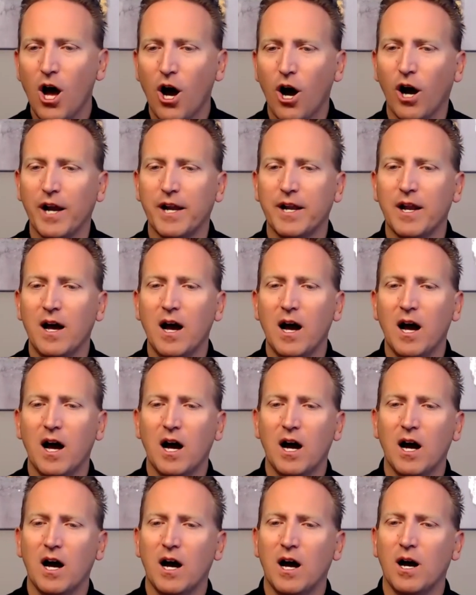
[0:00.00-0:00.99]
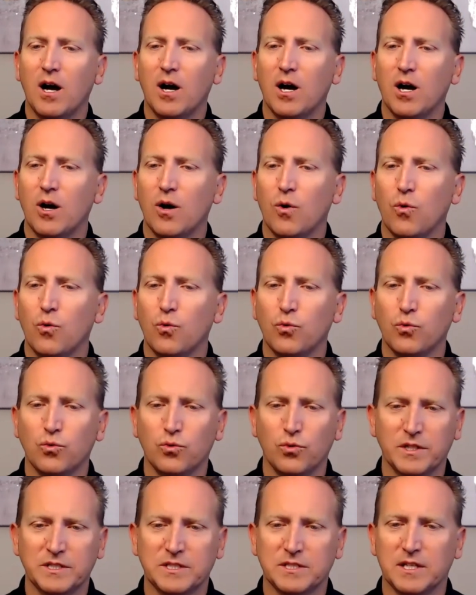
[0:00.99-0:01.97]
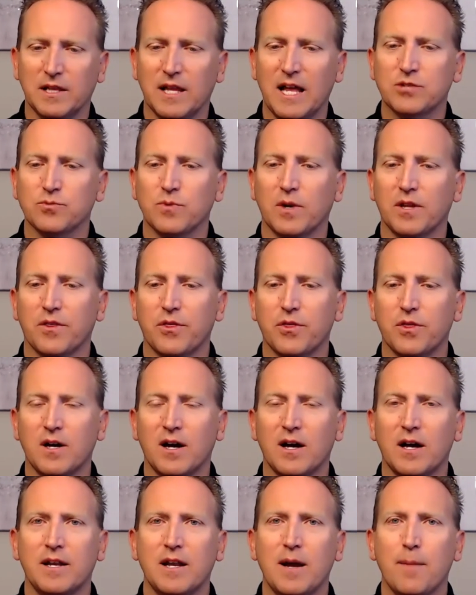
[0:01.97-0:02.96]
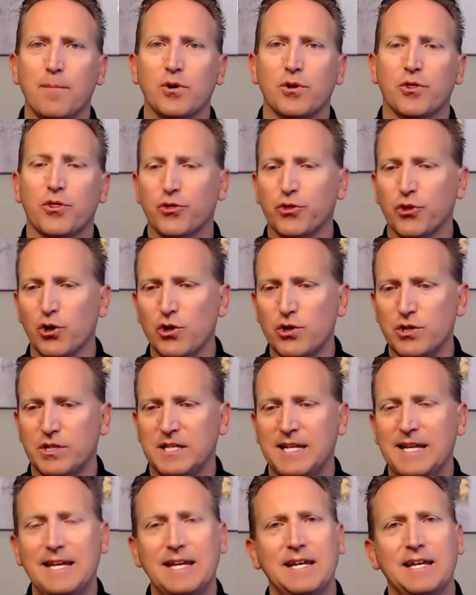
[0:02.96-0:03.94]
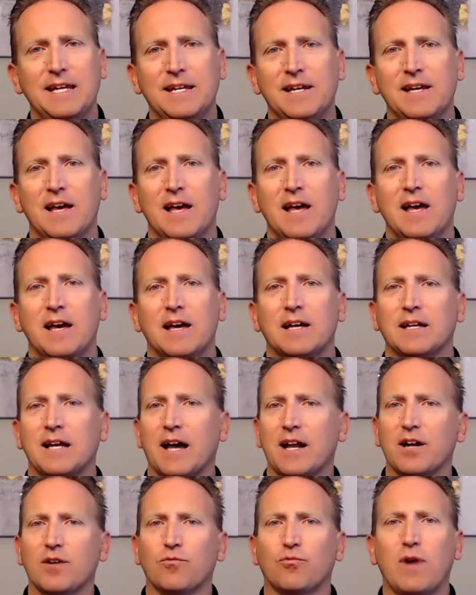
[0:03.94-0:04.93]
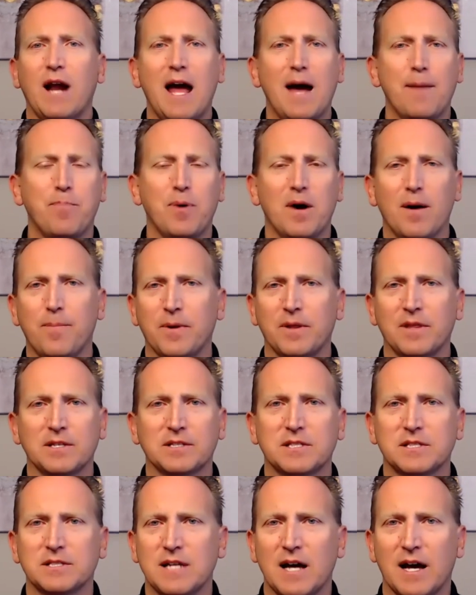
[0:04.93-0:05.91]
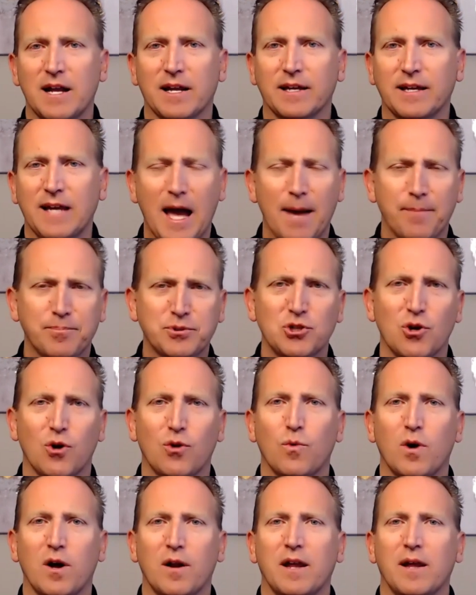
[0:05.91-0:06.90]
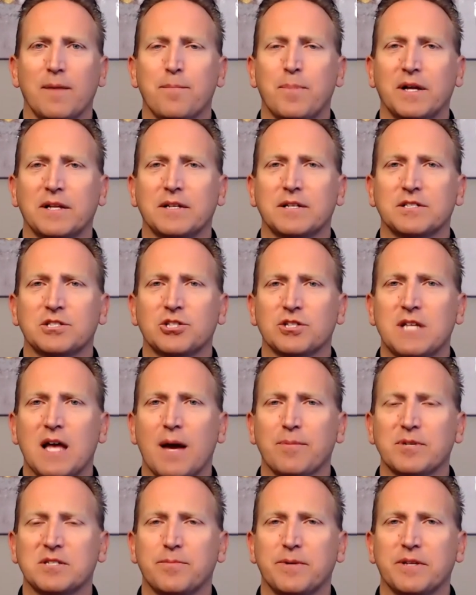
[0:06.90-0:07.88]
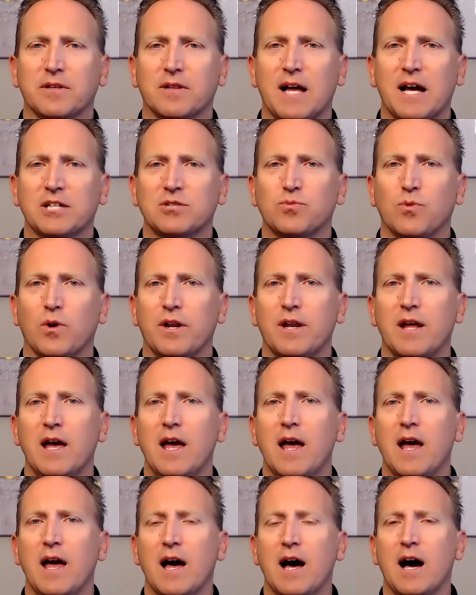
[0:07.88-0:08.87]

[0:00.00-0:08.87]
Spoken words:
All right, let's see, last one. Number 13, kind of wrap up, and this is not a capstone one, but it just happens to be the last one.